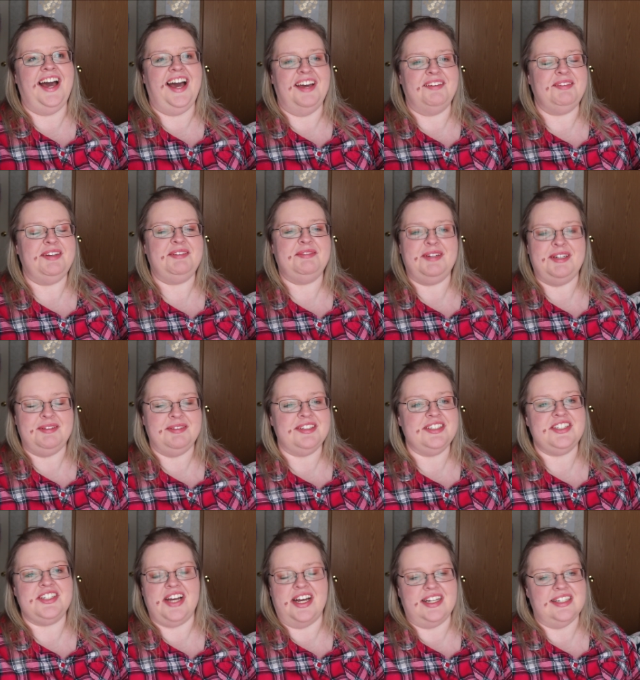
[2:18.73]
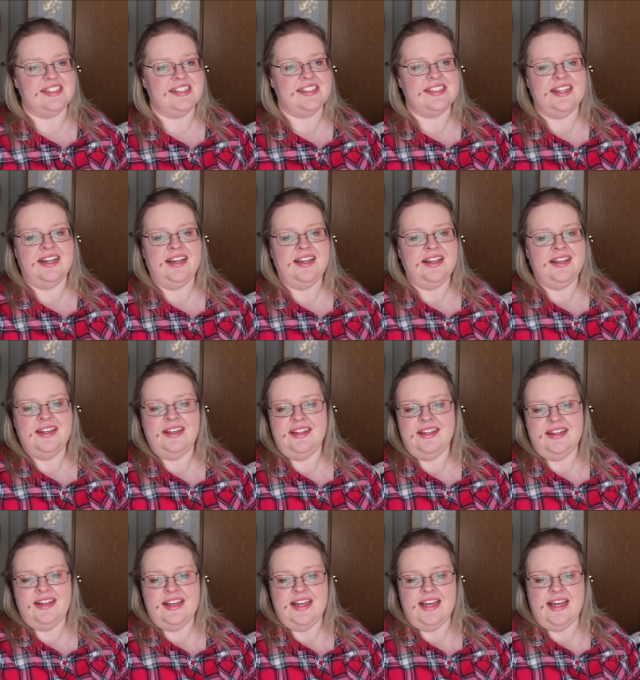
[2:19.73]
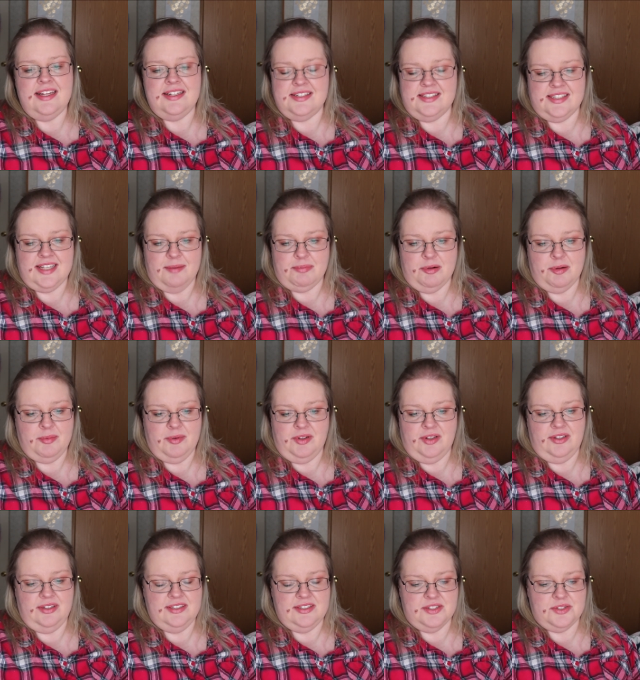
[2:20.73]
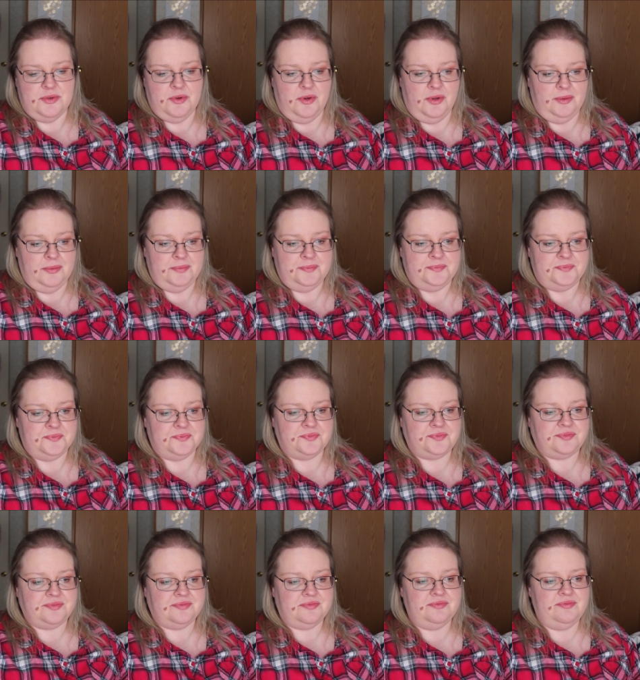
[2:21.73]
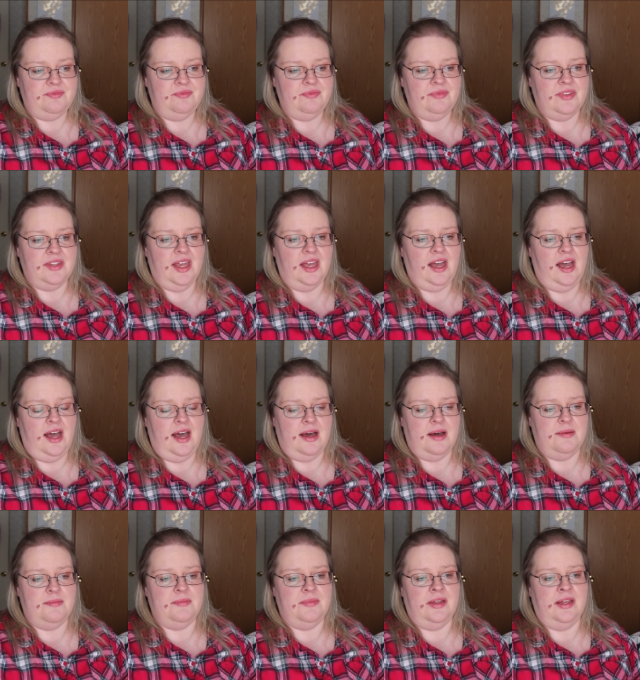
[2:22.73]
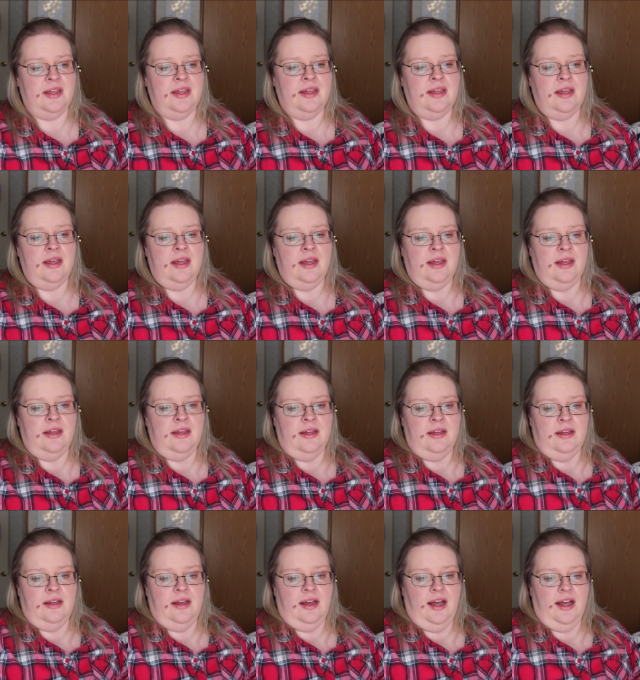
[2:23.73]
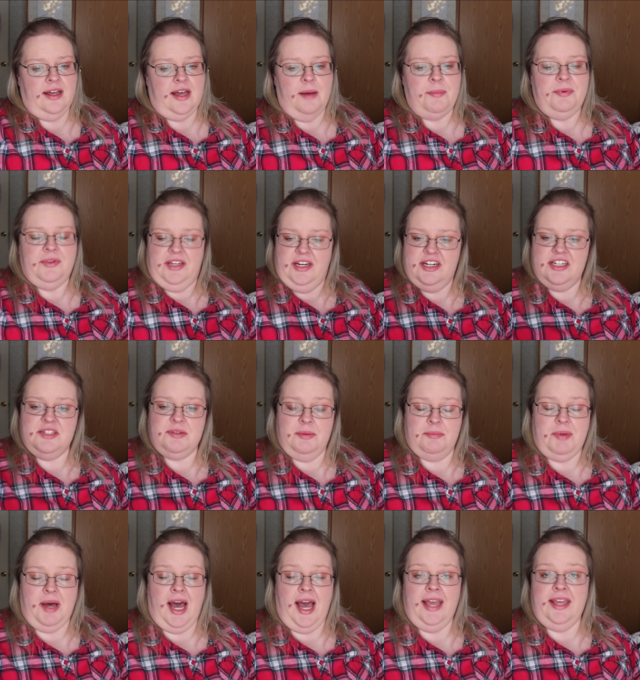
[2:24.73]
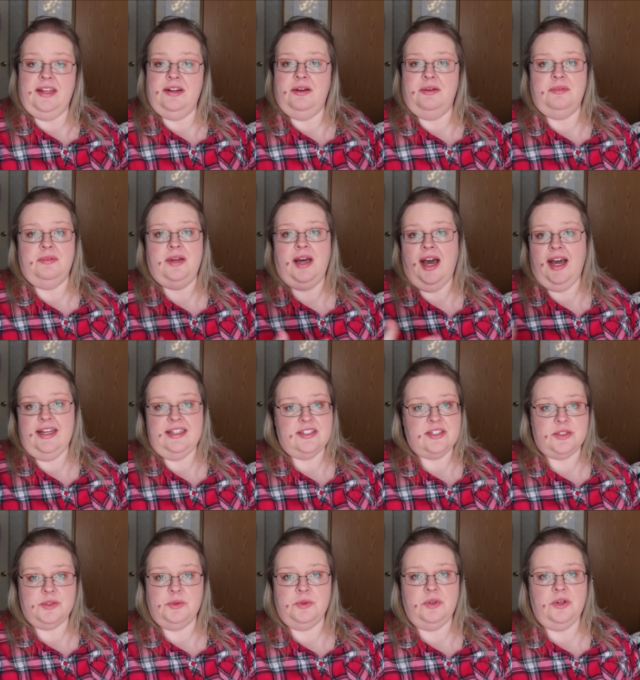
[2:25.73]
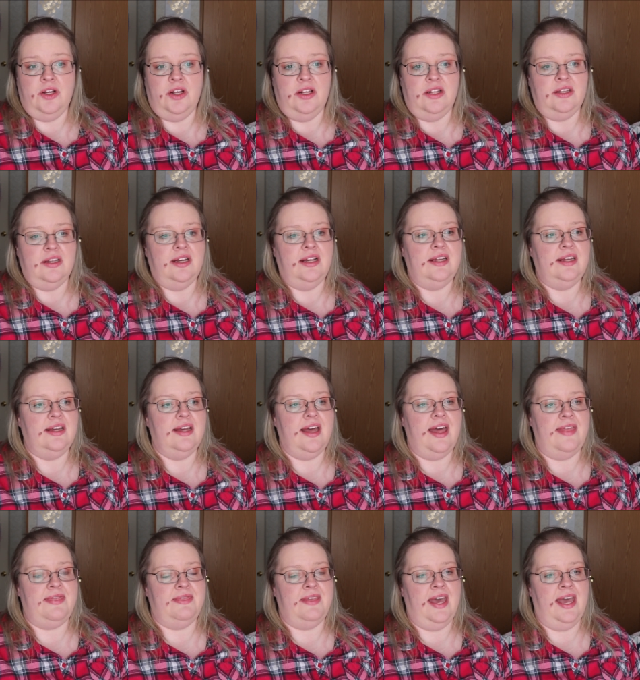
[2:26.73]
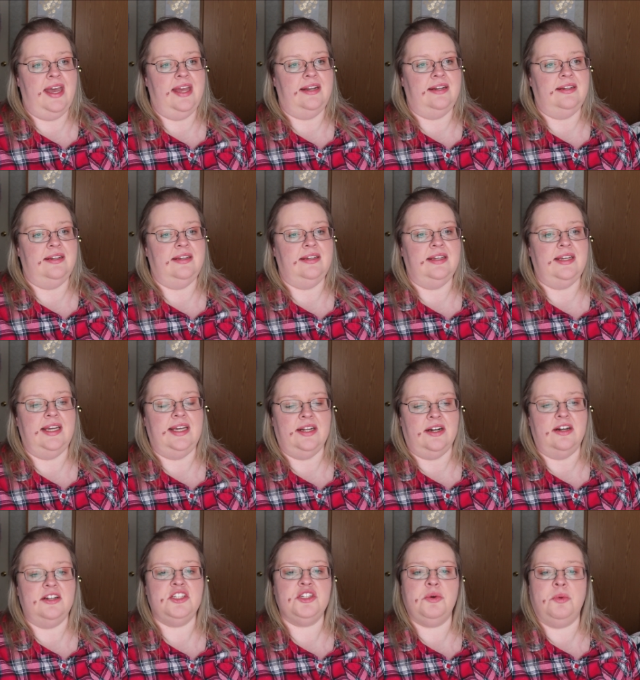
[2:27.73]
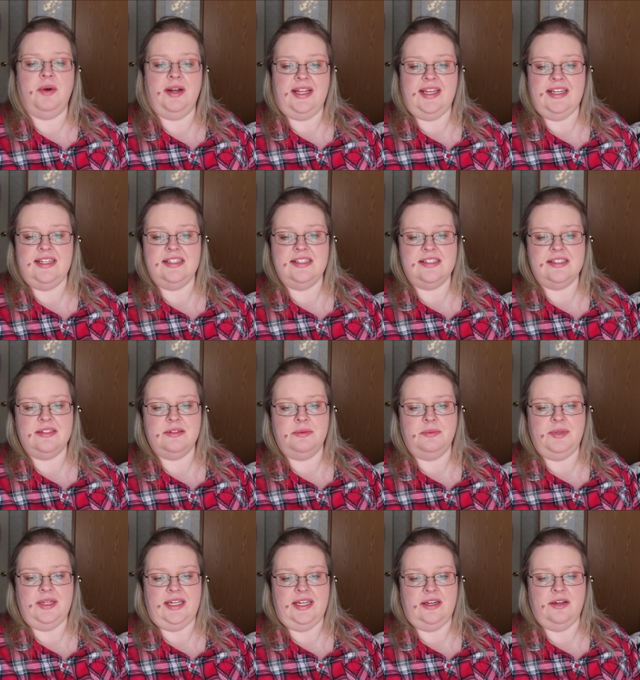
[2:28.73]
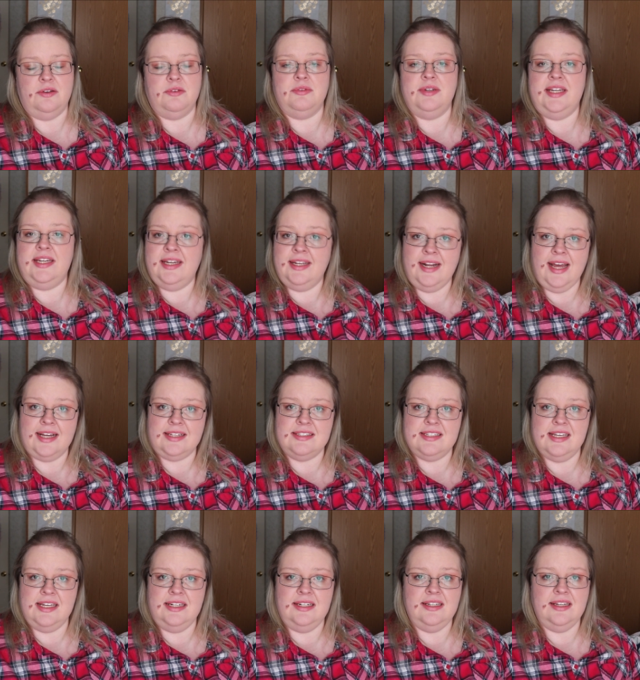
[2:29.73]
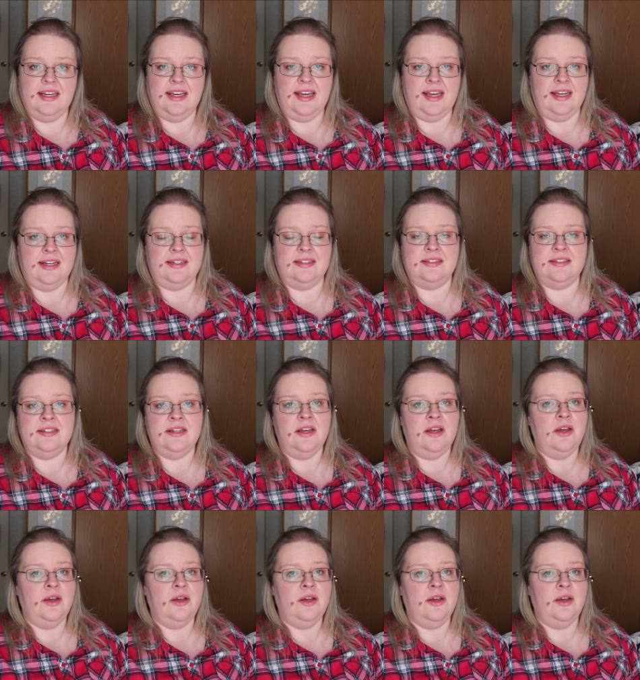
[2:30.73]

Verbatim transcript: I mean, we were just inseparable in school. Um, a couple years went by, you know, high school, and then in our 20s, we reconnected and